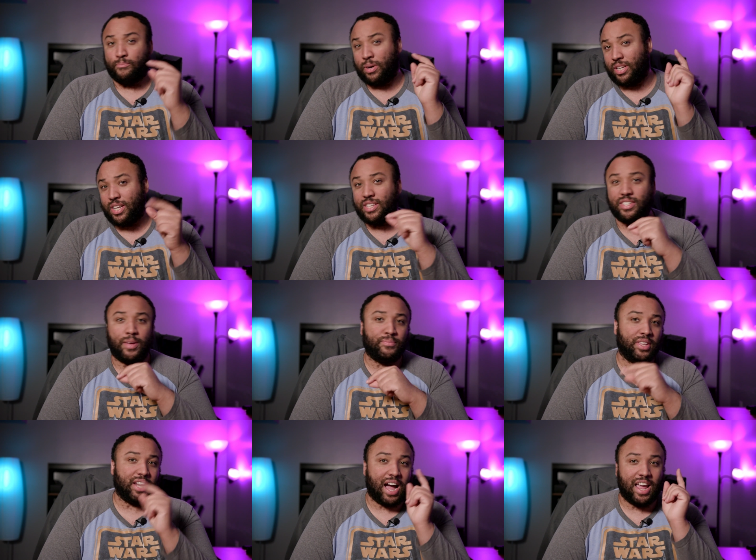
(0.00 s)
but it is
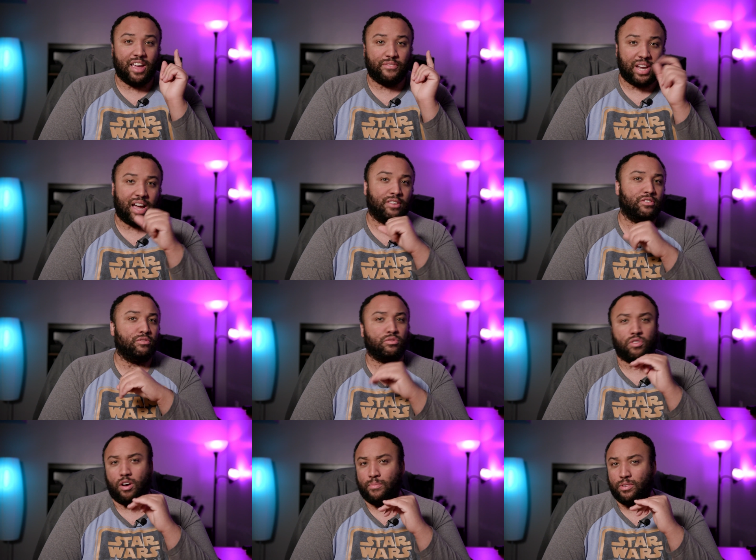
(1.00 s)
something I have now
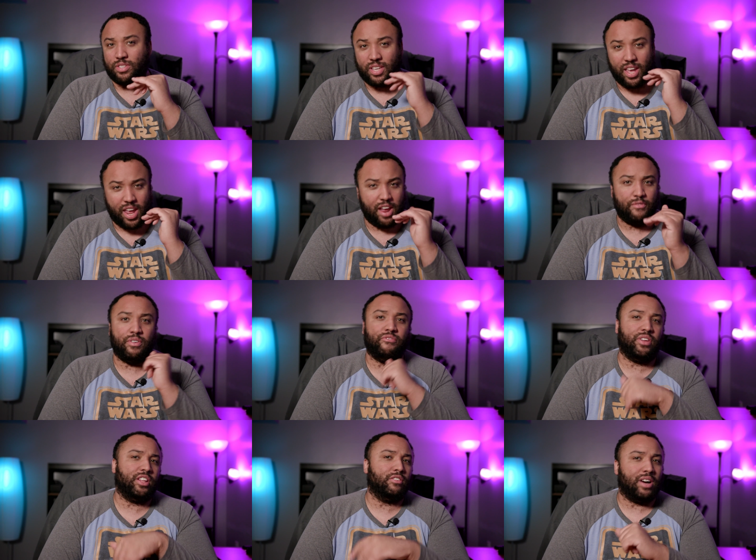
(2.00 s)
used almost every
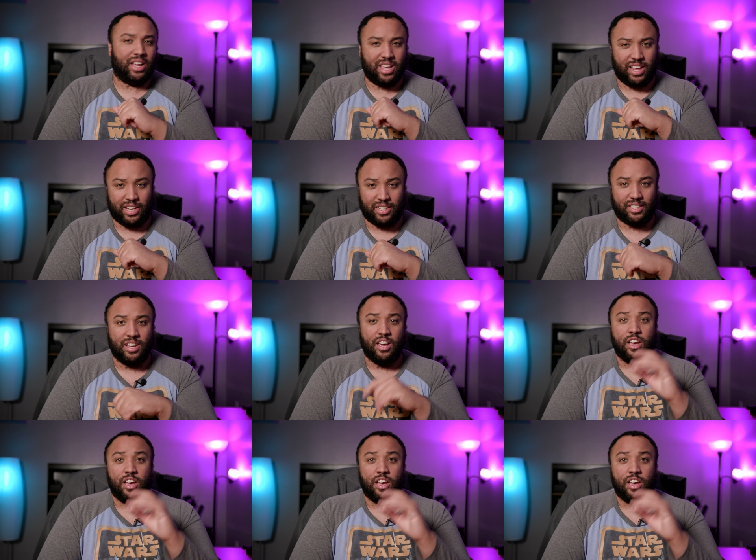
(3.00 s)
video I edit,